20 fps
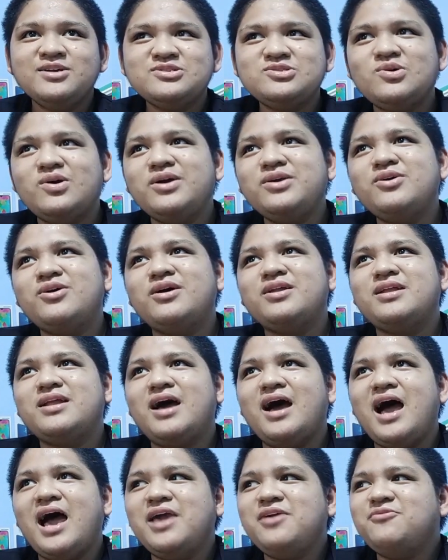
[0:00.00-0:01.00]
So, ayun.
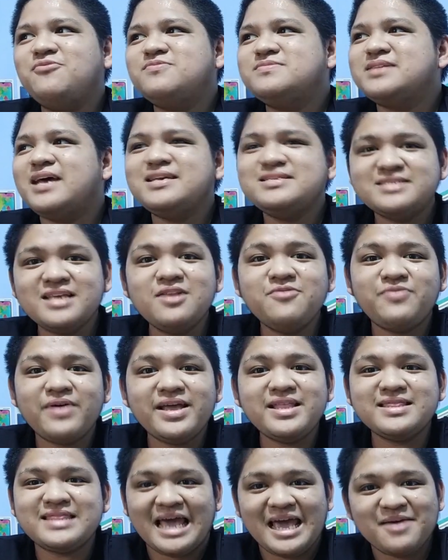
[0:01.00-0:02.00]
I still
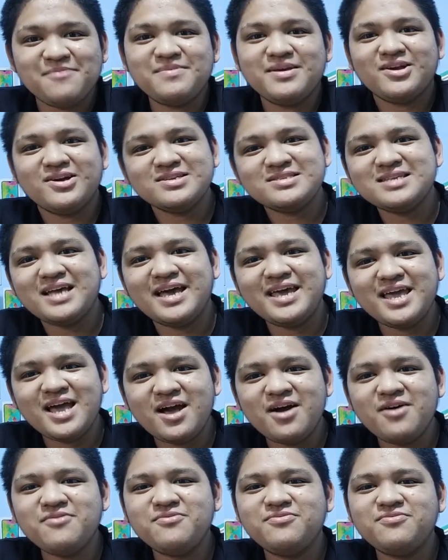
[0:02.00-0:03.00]
find time because I
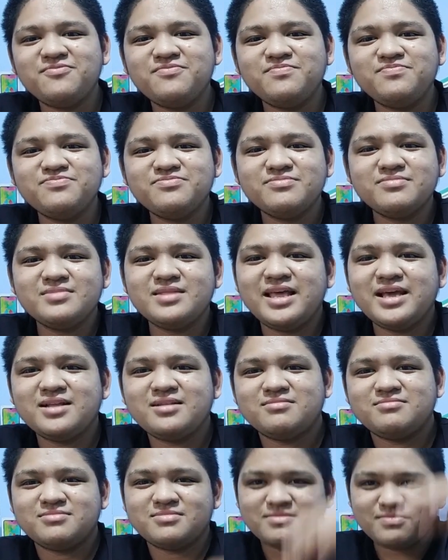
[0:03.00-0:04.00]
have,
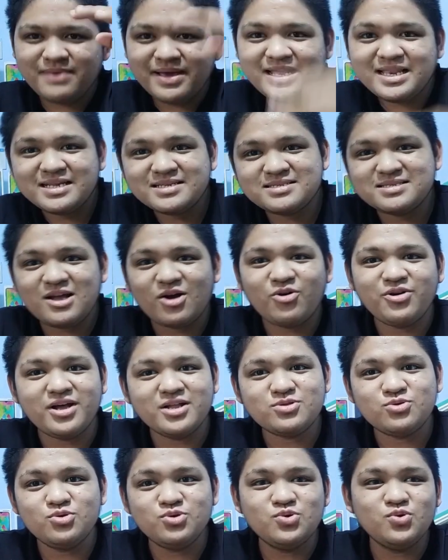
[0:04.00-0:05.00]
like, my list ako
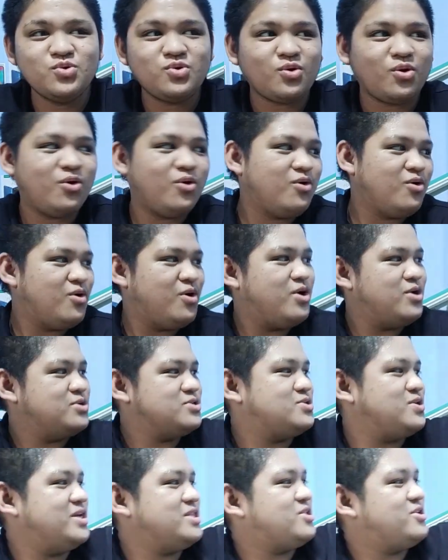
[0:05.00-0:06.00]
ng to-do ko.
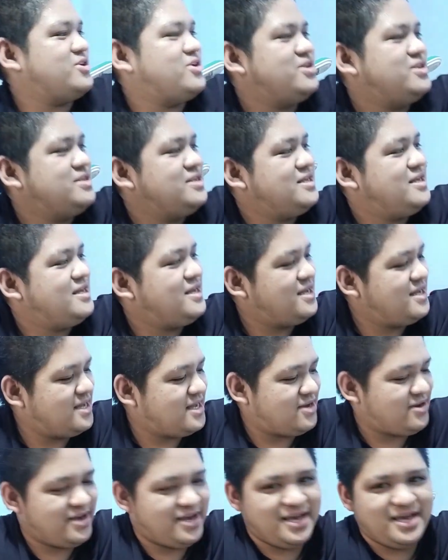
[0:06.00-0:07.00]
So, ito yun.
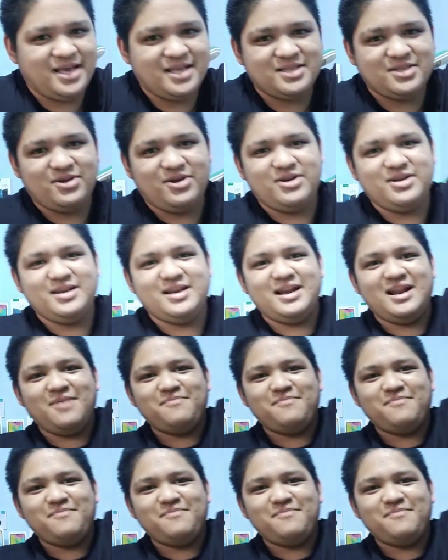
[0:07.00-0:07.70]
Ito. Na